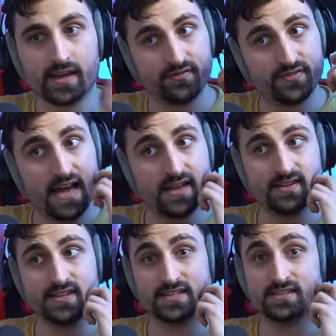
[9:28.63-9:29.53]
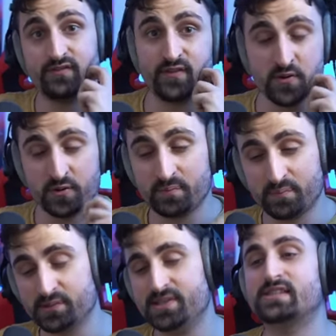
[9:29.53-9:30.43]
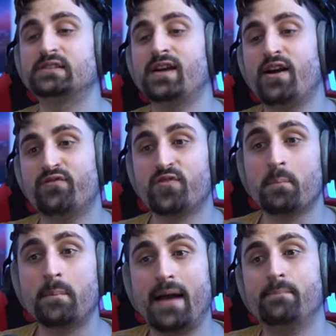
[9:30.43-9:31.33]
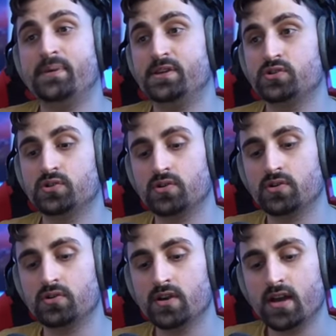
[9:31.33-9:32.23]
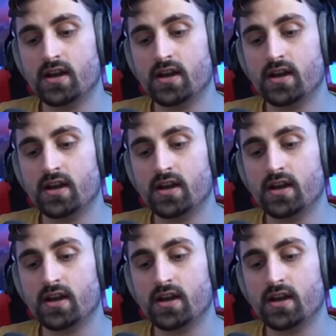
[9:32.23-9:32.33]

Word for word: If that is difficult, please look out for map picture